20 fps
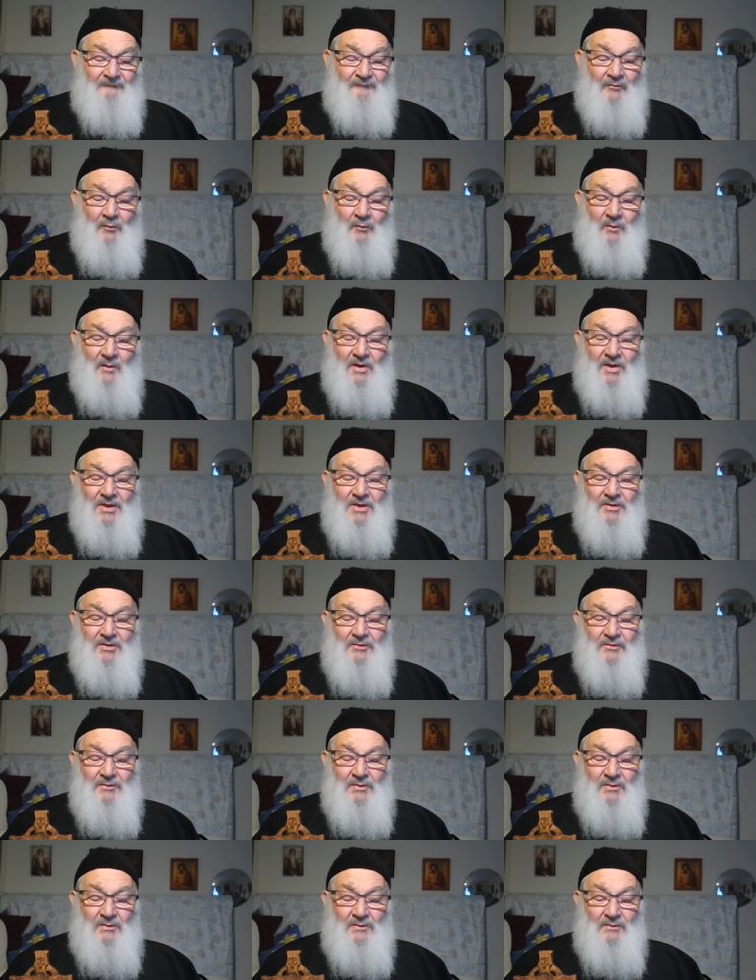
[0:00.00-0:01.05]
for weak
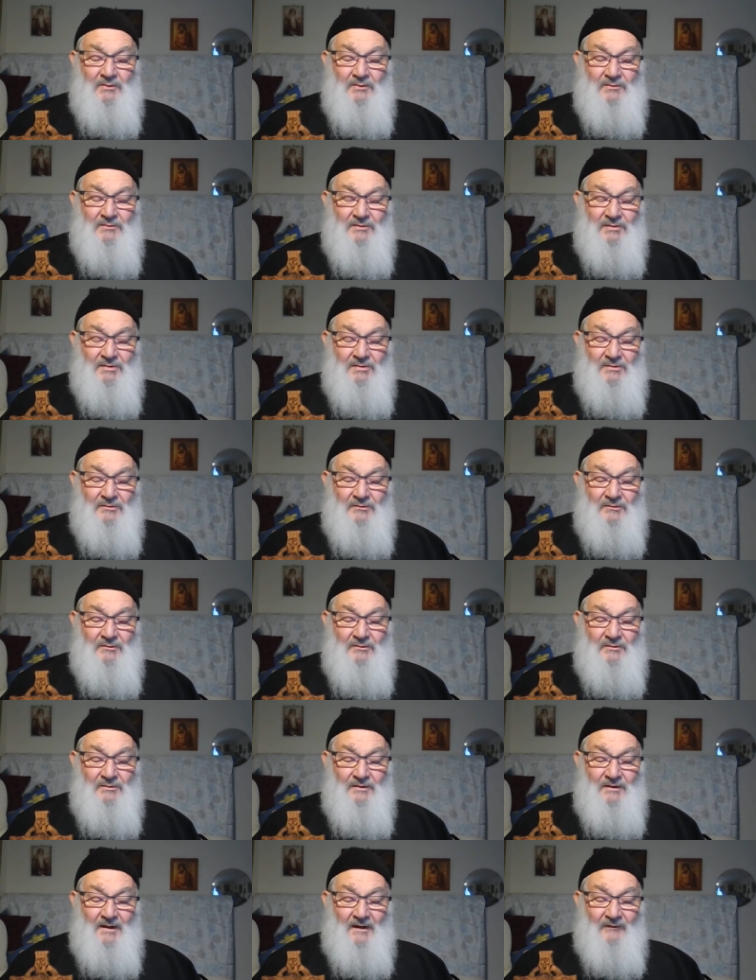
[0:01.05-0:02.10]
and good can
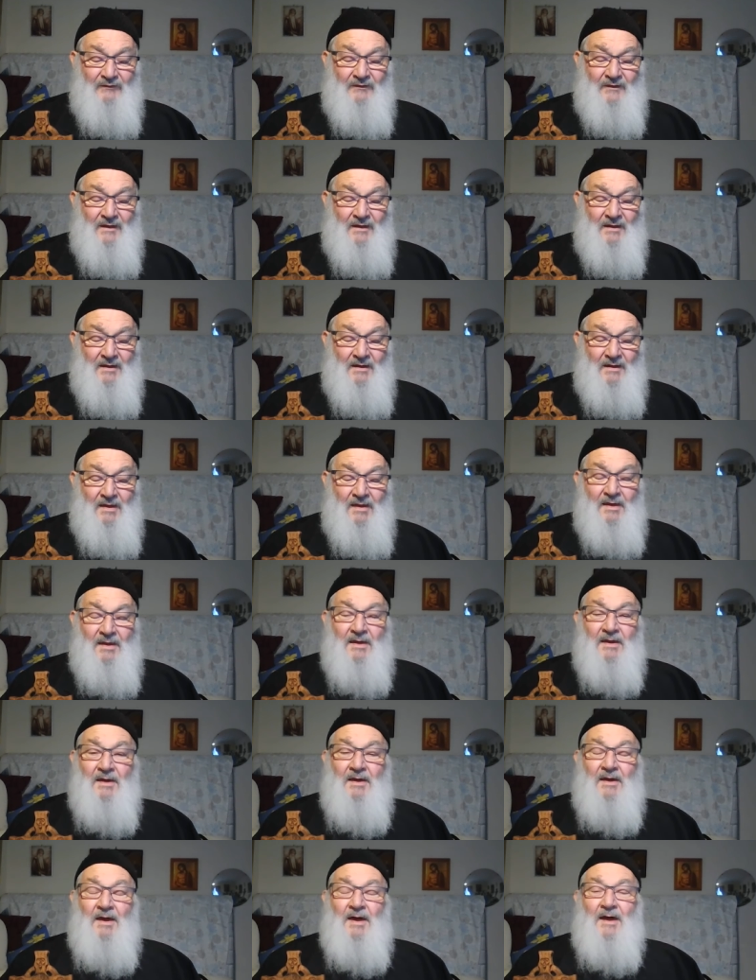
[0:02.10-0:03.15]
do nothing
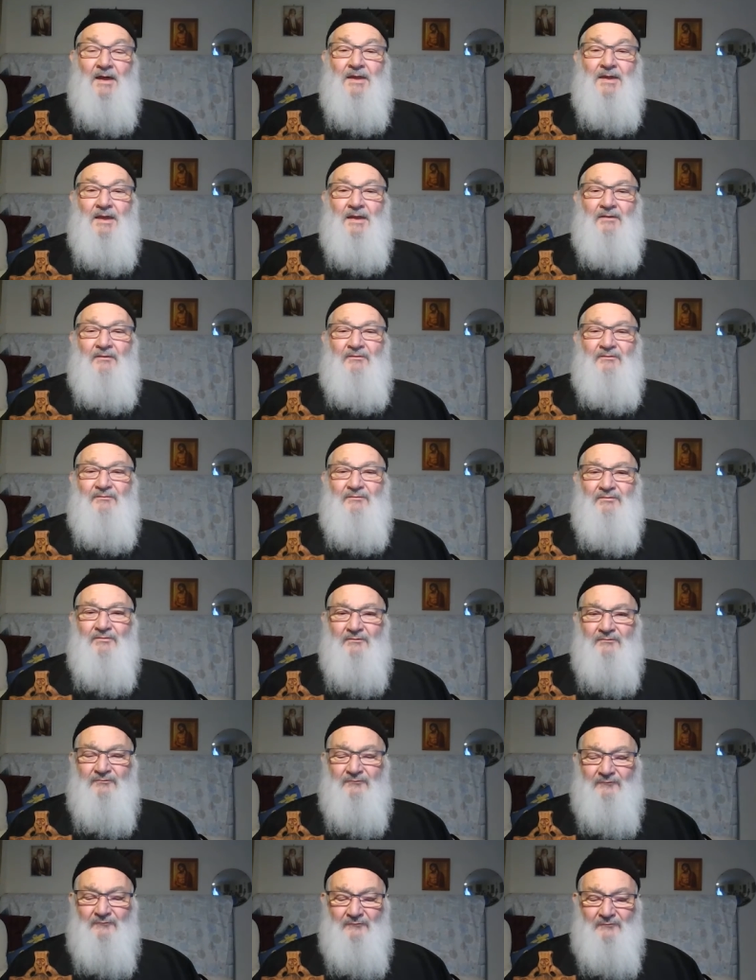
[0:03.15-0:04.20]
against the
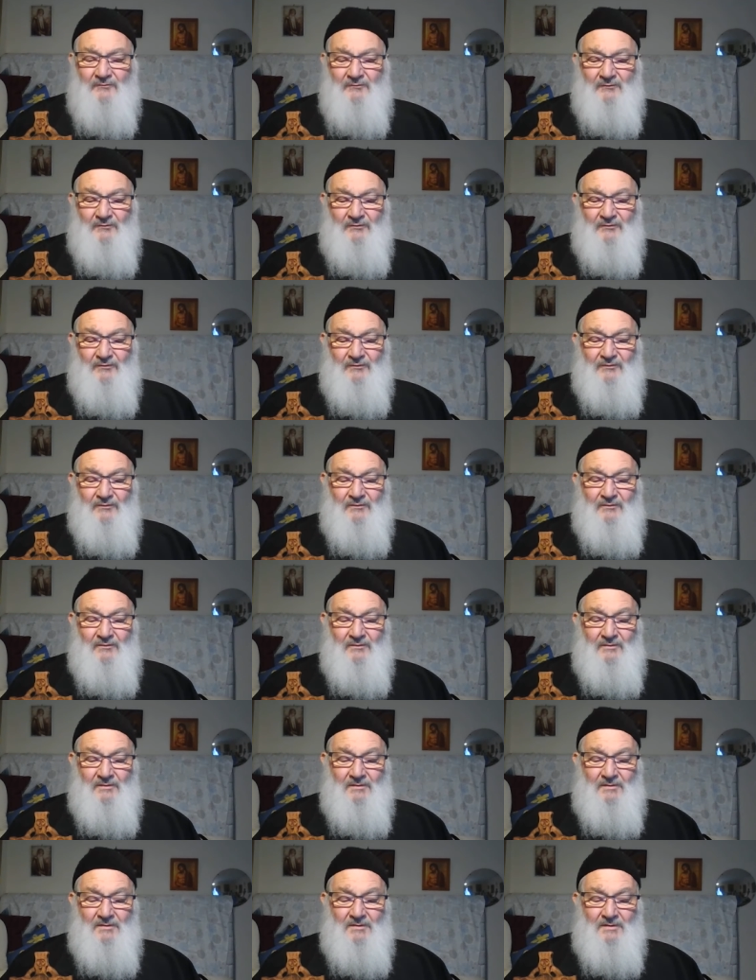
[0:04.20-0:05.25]
truth,
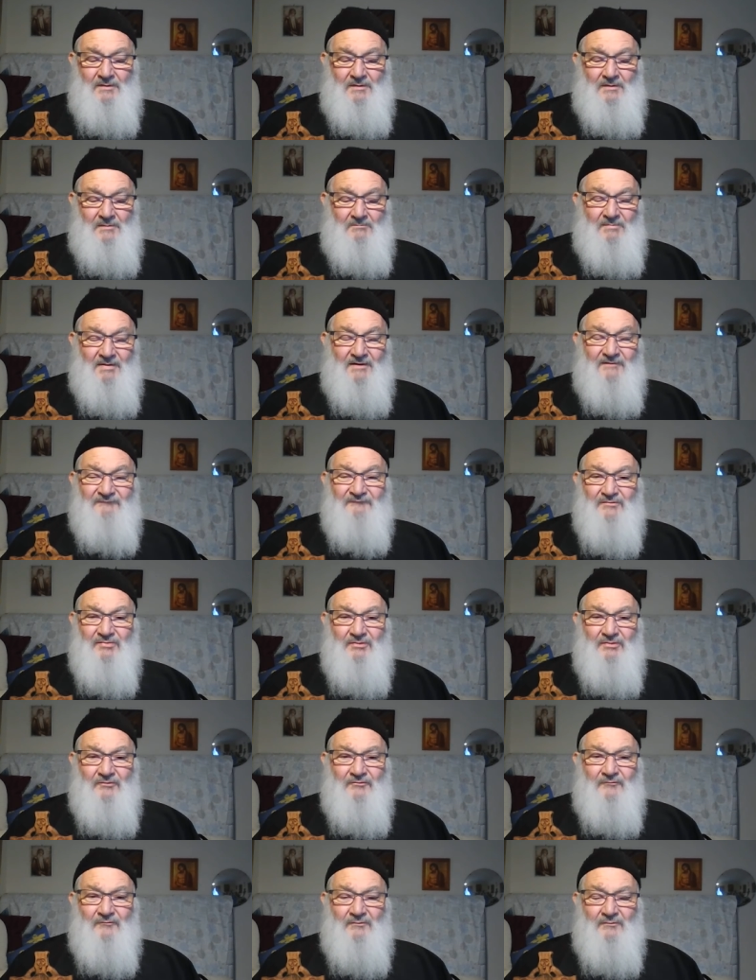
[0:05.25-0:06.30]
but for
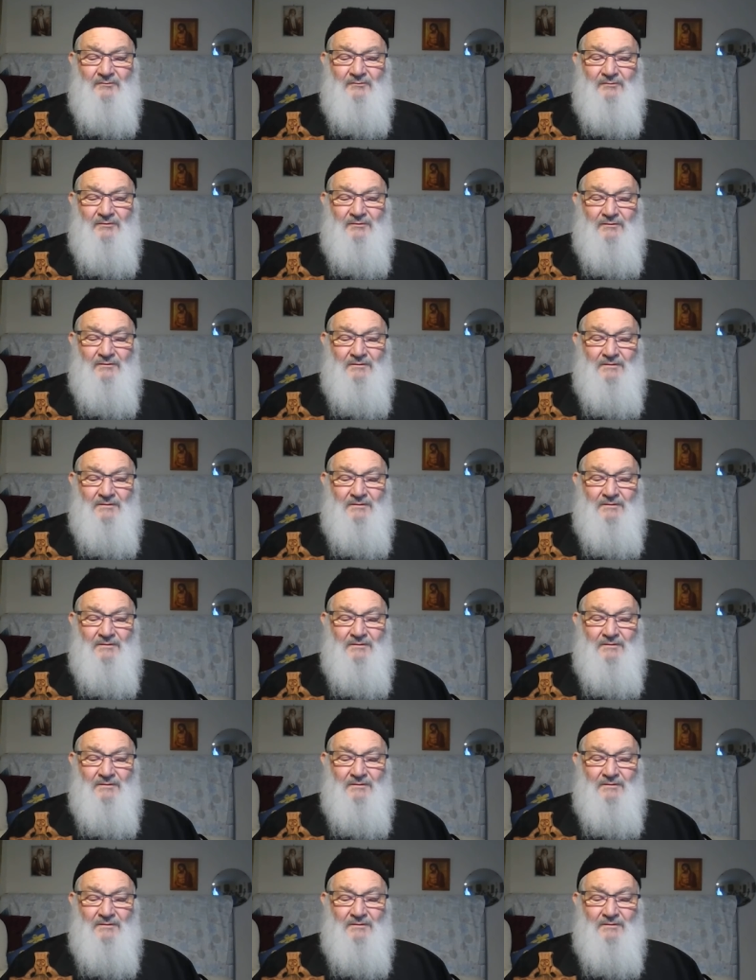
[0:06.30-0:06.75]
the truth.